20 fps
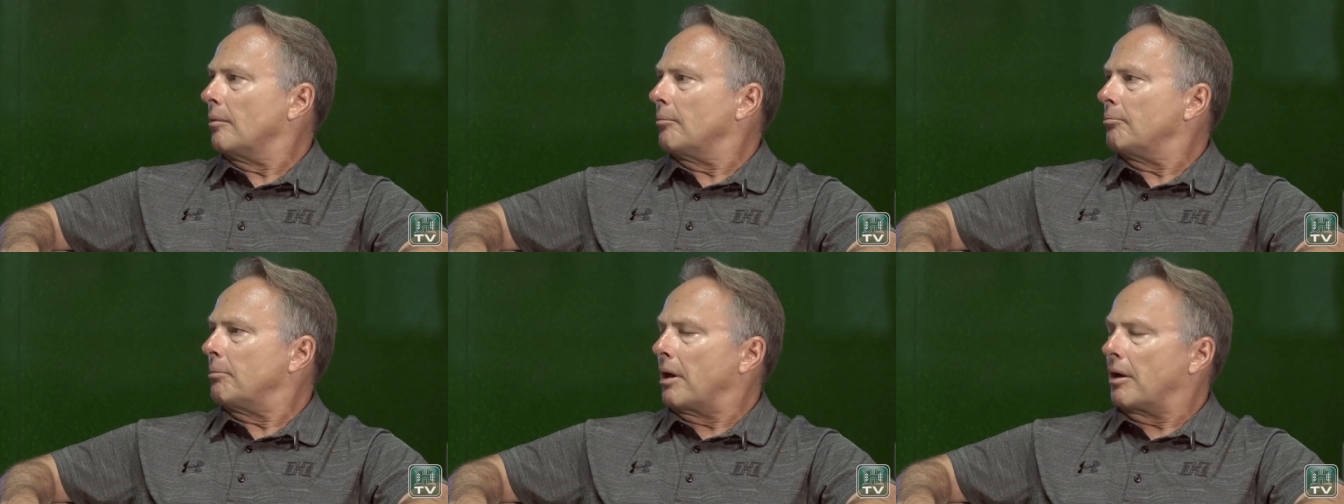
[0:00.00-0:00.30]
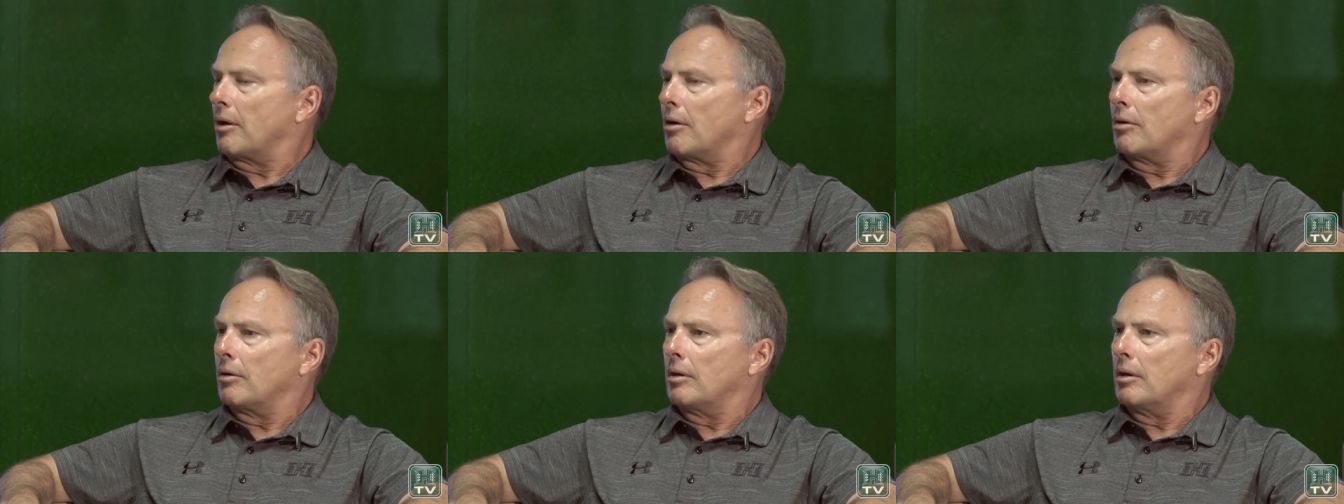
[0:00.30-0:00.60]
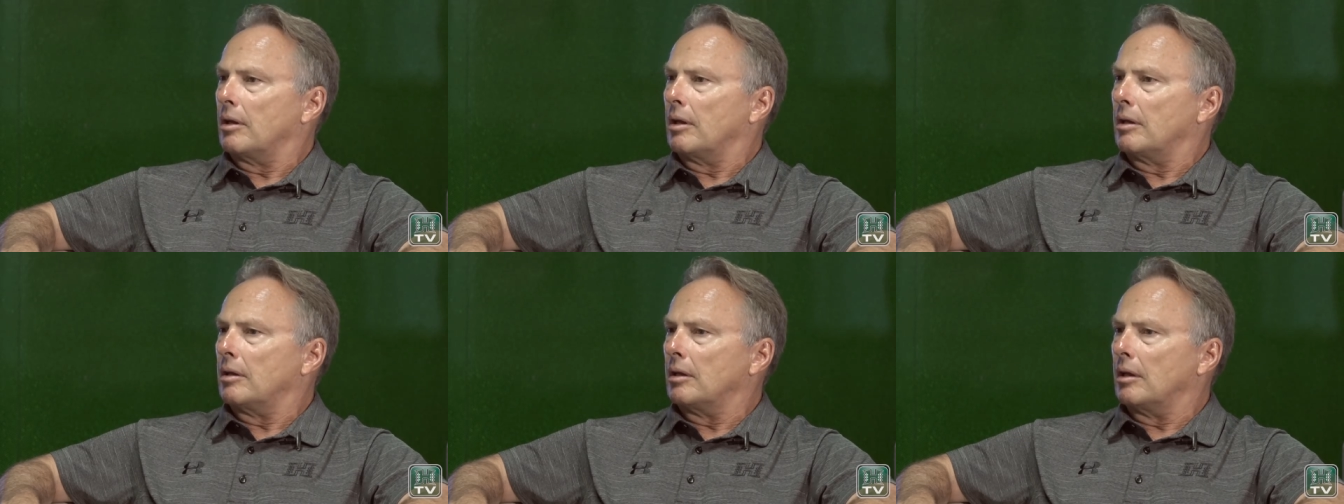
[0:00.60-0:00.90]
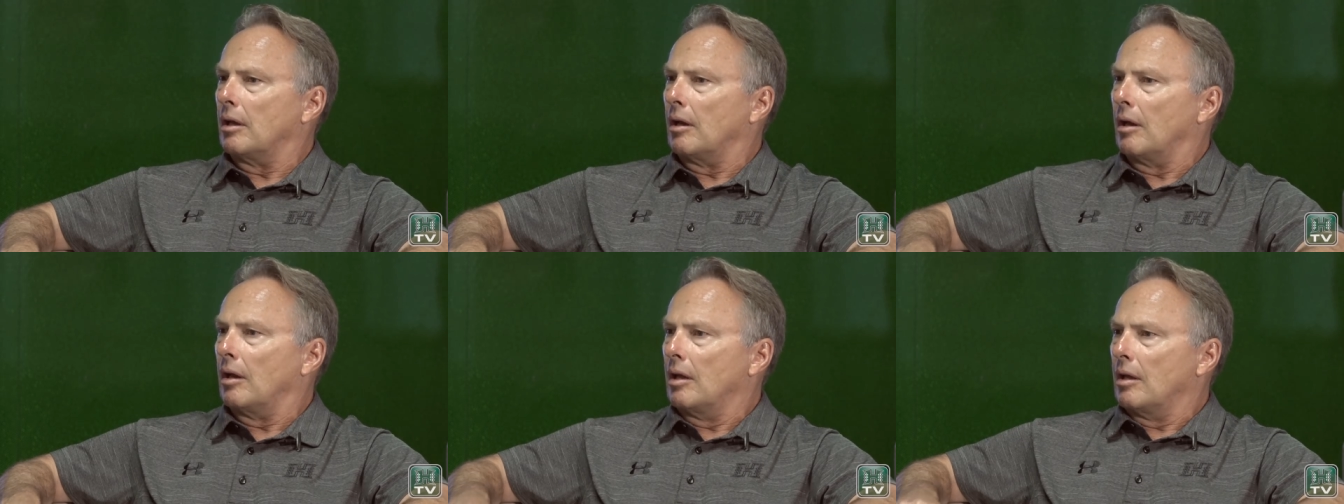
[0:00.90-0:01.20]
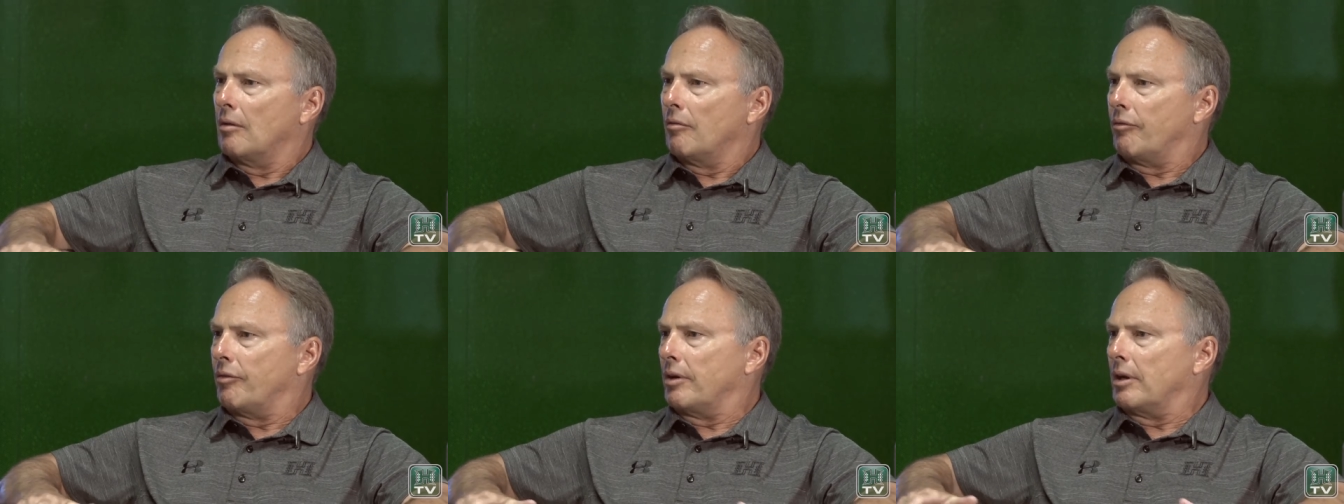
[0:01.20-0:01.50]
better and uh,
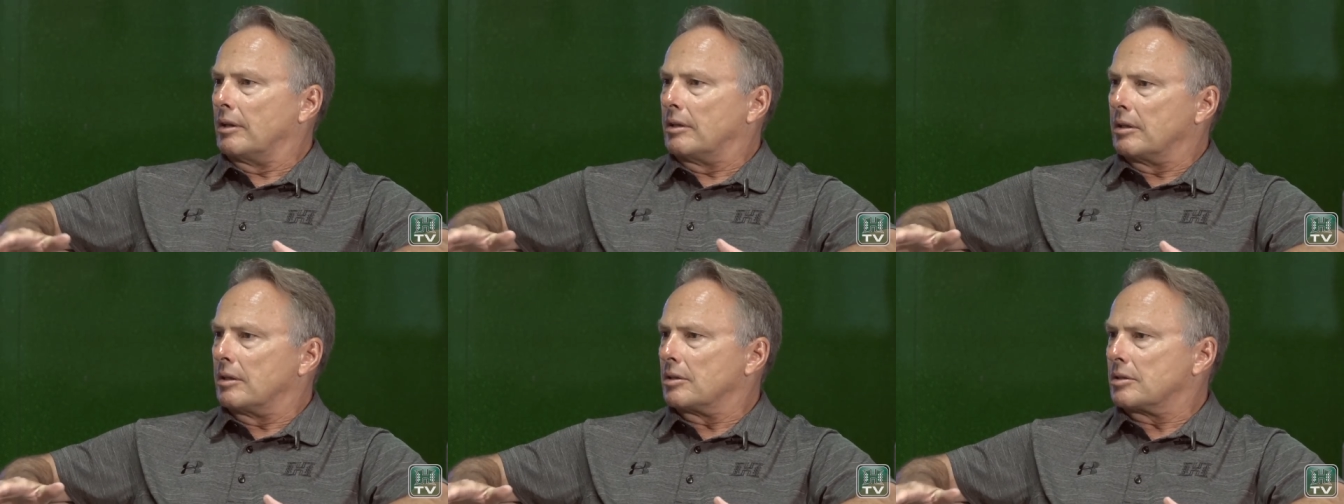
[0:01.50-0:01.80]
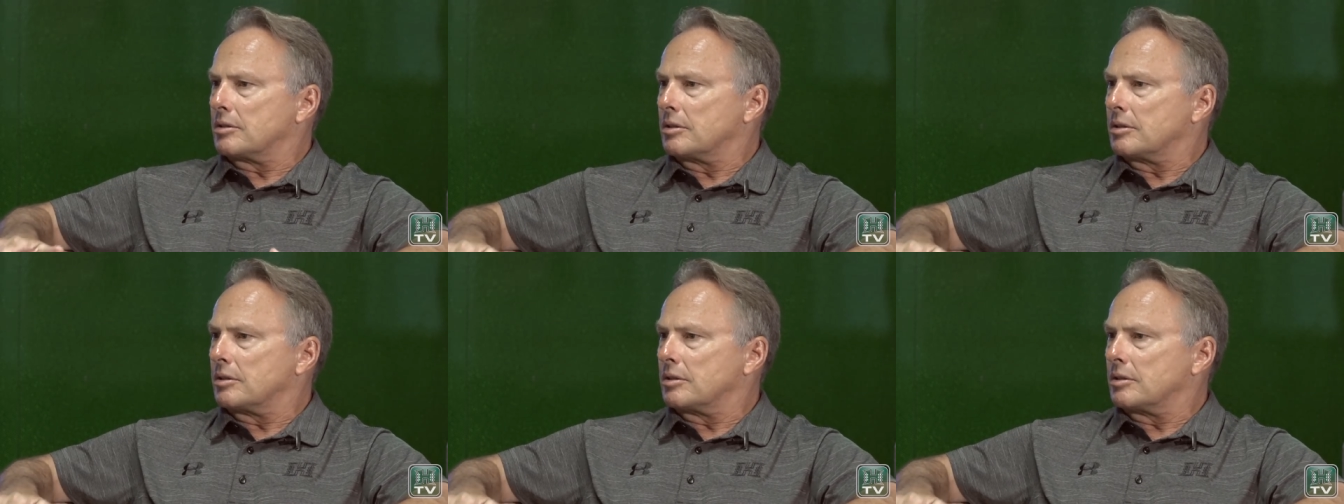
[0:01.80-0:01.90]
fit into the